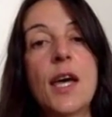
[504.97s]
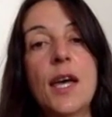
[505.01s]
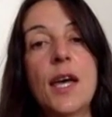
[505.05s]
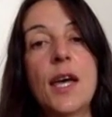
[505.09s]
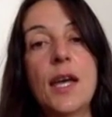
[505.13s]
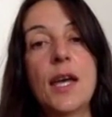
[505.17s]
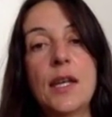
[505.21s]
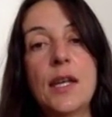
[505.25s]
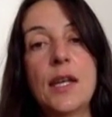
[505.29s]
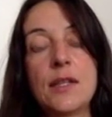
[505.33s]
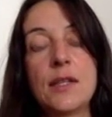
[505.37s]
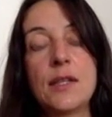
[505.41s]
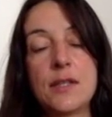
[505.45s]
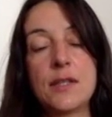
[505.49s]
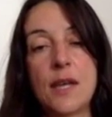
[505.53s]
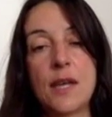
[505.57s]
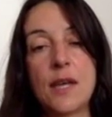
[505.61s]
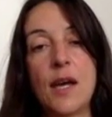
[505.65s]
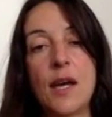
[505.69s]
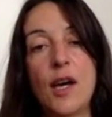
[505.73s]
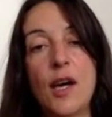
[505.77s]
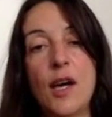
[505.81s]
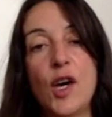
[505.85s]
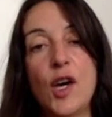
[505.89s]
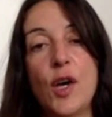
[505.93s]
And
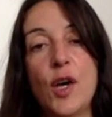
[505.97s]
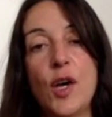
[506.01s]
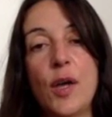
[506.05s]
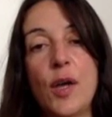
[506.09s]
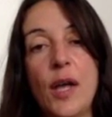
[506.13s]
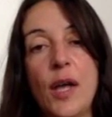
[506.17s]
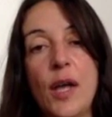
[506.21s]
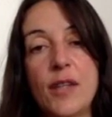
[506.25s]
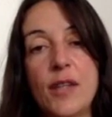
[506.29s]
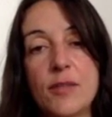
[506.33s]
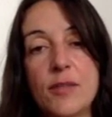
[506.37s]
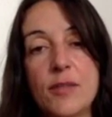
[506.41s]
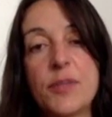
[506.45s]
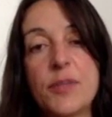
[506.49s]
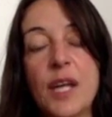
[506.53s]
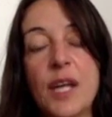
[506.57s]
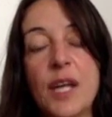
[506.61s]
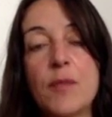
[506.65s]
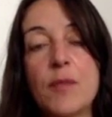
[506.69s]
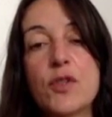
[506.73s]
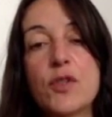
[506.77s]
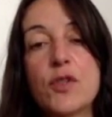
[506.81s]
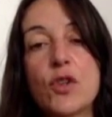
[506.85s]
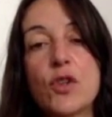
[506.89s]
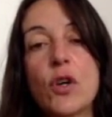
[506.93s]
I
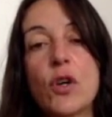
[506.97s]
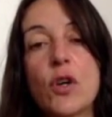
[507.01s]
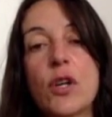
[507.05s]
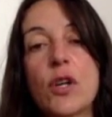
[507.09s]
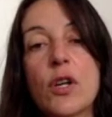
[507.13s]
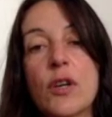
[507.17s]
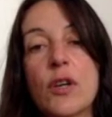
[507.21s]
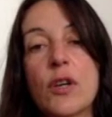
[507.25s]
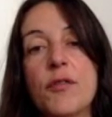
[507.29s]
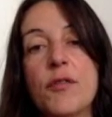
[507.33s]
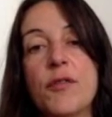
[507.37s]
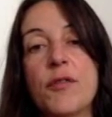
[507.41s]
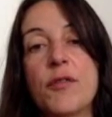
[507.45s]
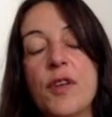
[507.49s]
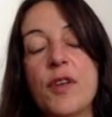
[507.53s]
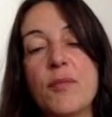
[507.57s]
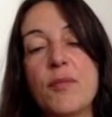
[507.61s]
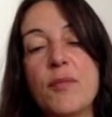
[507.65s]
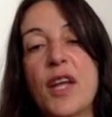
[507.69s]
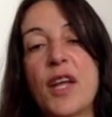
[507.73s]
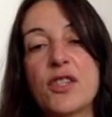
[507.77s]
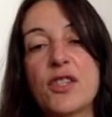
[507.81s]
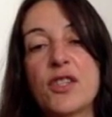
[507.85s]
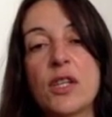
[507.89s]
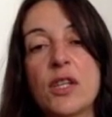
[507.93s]
sometimes talk of
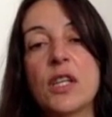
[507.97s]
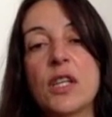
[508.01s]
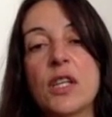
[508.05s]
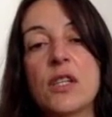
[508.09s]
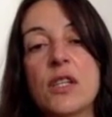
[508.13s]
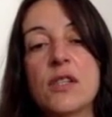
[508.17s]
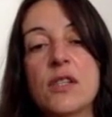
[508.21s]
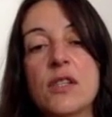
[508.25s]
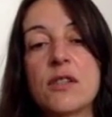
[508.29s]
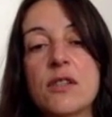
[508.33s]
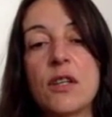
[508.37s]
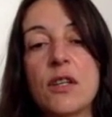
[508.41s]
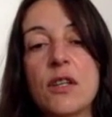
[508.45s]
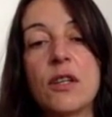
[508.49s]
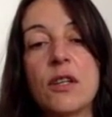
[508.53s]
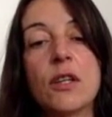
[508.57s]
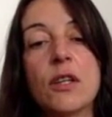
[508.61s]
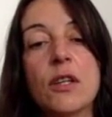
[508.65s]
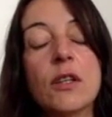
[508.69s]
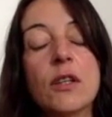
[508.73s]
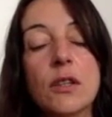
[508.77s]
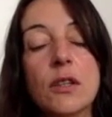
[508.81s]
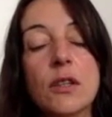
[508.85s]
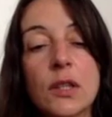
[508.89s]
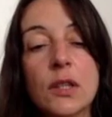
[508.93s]
imagining this
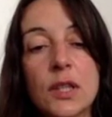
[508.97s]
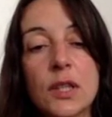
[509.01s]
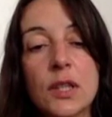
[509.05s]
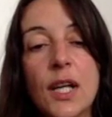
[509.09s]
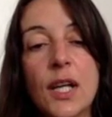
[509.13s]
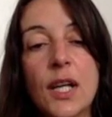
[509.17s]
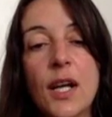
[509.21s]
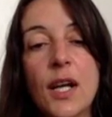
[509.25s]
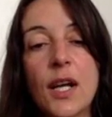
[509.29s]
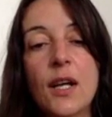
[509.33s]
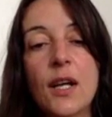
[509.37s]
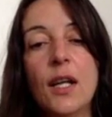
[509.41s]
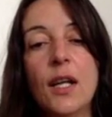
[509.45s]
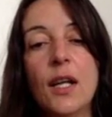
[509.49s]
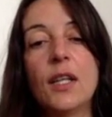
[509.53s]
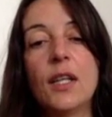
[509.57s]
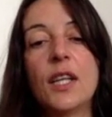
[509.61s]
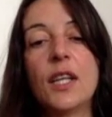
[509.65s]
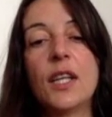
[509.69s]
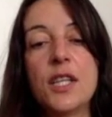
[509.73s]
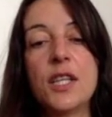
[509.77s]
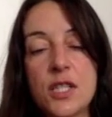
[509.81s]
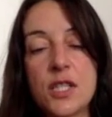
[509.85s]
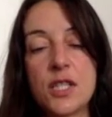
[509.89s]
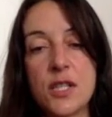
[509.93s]
girl,
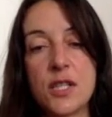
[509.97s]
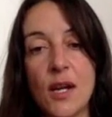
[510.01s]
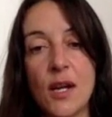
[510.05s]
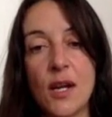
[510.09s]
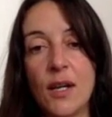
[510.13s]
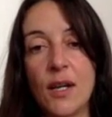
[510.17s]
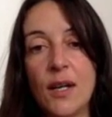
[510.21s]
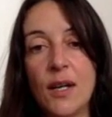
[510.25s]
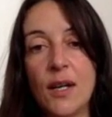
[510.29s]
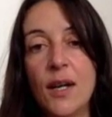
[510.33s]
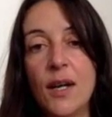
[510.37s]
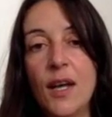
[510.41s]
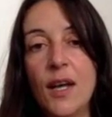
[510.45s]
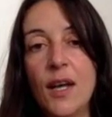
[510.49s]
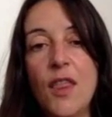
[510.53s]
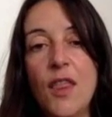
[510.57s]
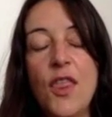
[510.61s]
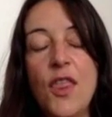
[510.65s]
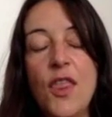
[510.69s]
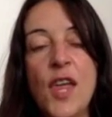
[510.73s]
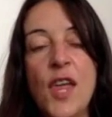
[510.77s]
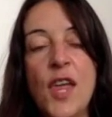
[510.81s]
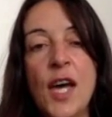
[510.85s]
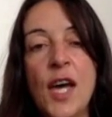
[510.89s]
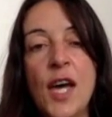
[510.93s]
Alicia,
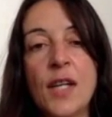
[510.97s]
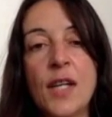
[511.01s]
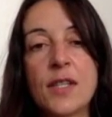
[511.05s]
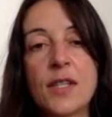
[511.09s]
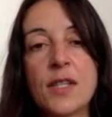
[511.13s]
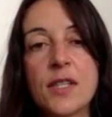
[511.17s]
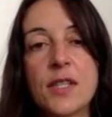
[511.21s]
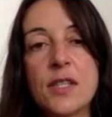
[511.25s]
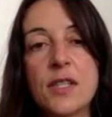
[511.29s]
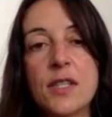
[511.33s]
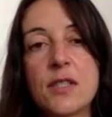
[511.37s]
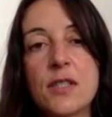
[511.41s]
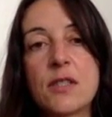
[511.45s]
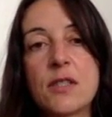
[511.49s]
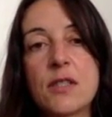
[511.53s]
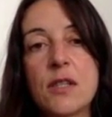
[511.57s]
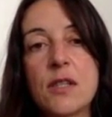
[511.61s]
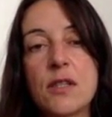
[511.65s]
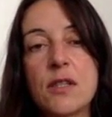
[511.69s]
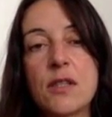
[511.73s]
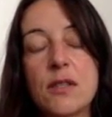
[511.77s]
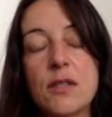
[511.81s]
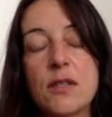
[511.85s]
that is